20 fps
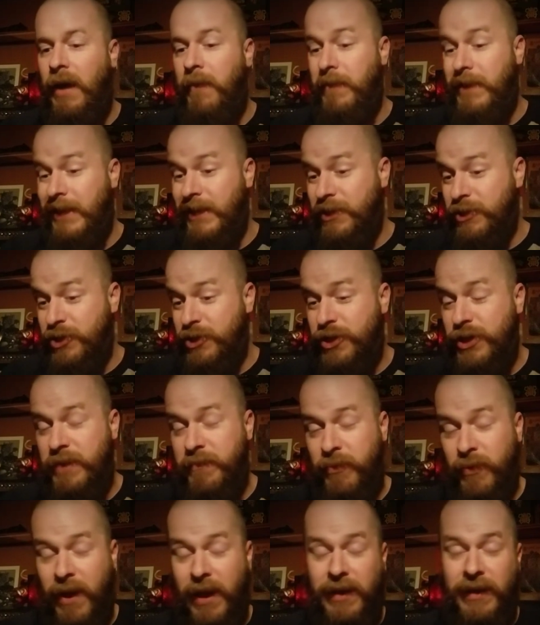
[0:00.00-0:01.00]
Is she
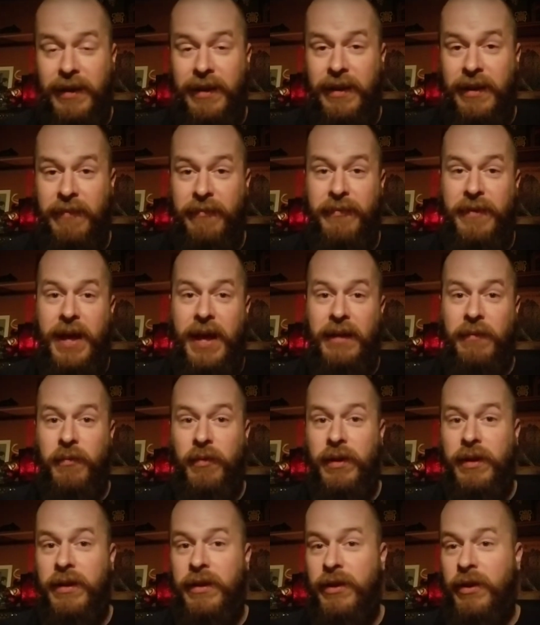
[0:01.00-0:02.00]
pregnant, in fact?
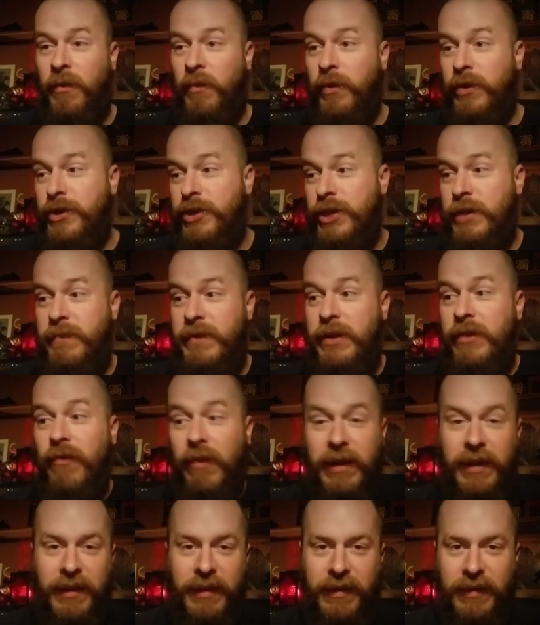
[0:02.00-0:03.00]
Would she be
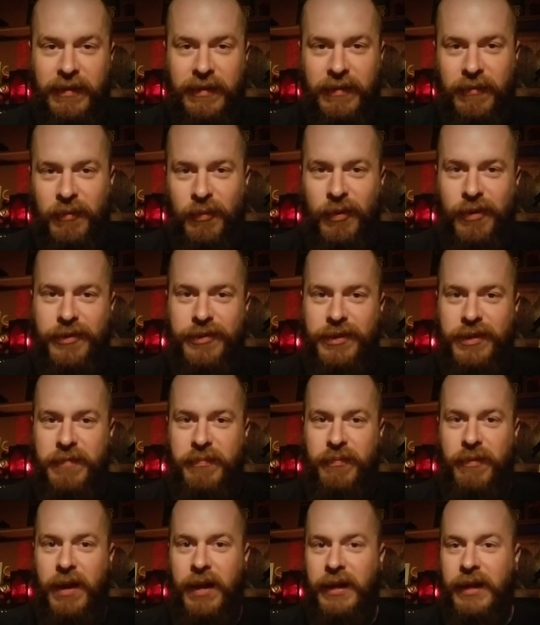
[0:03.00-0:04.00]
drinking? Were she
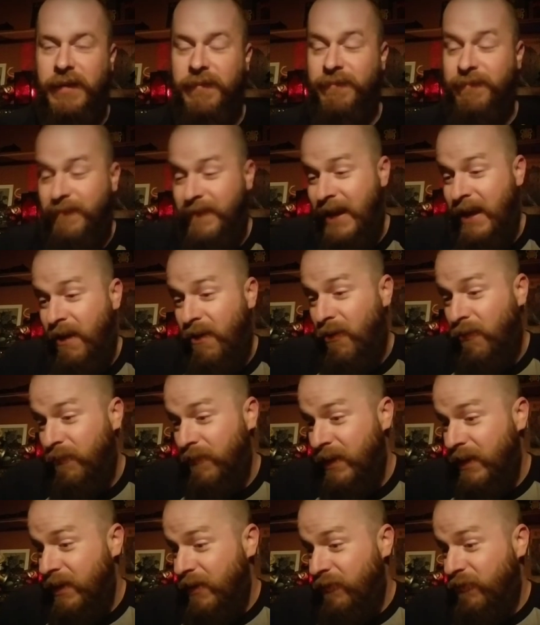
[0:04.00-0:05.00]
pregnant? Now,
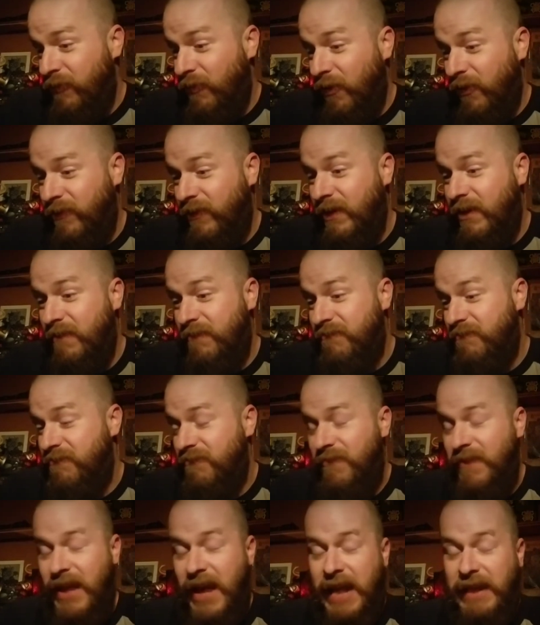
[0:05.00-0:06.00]
Cersei,
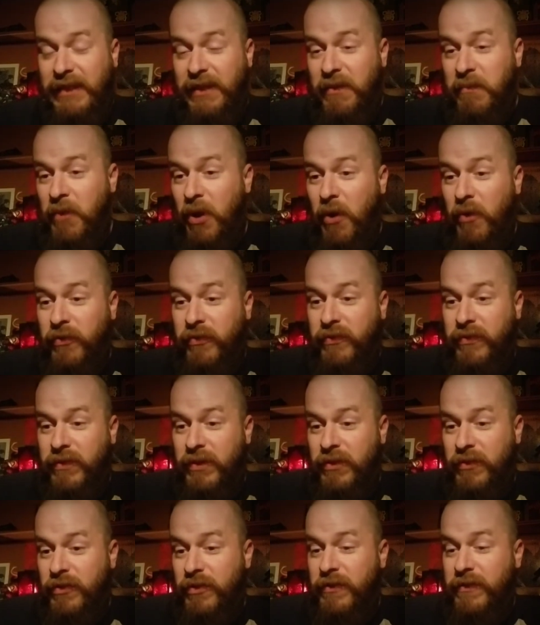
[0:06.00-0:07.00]

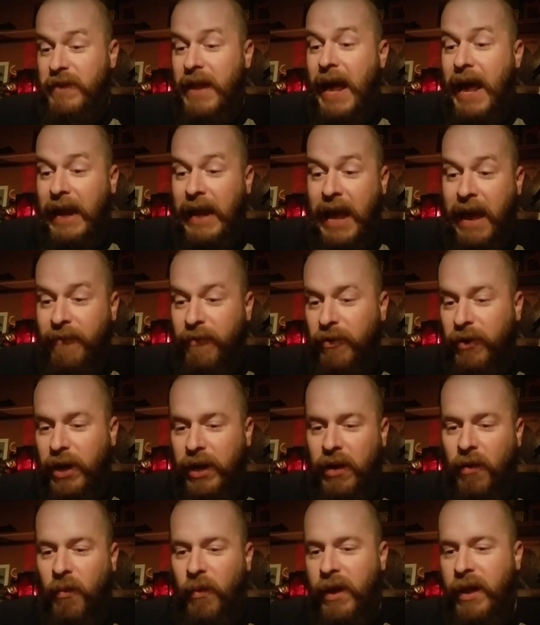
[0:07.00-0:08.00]
she's not ever
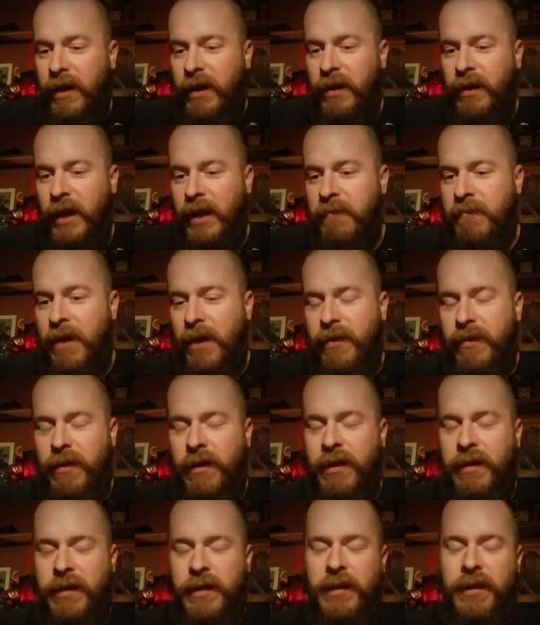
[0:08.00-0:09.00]
going to win, like,
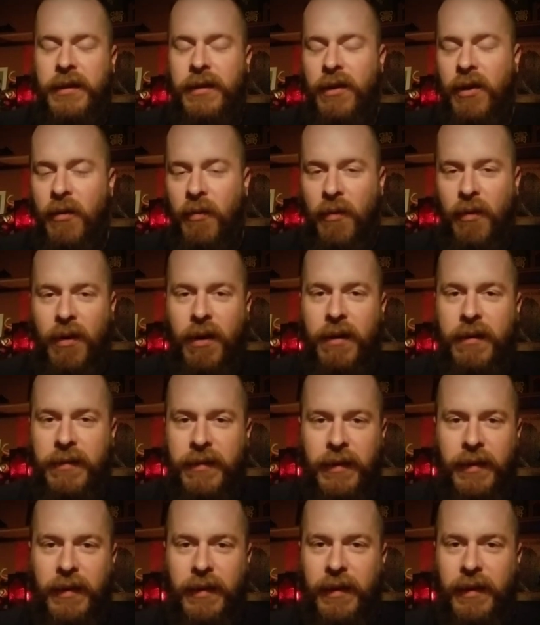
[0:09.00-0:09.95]
Mother of the Year award,